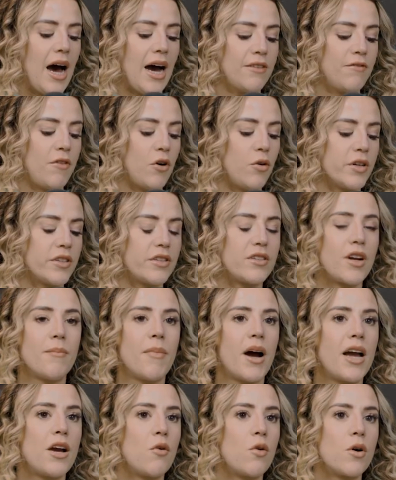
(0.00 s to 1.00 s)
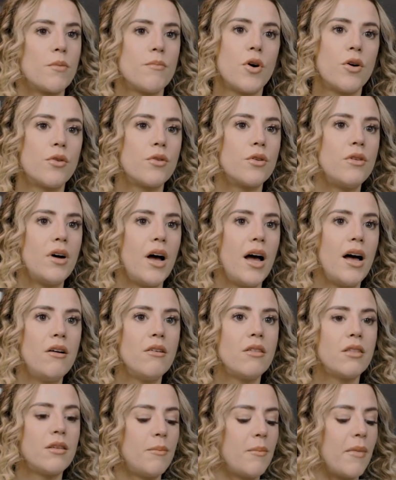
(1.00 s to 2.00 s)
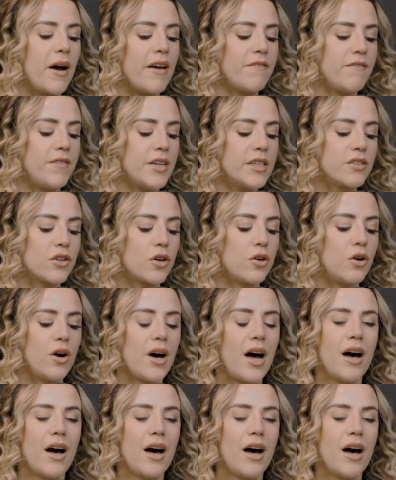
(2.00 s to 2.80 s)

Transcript: I focused on my hormonal health, my physical physical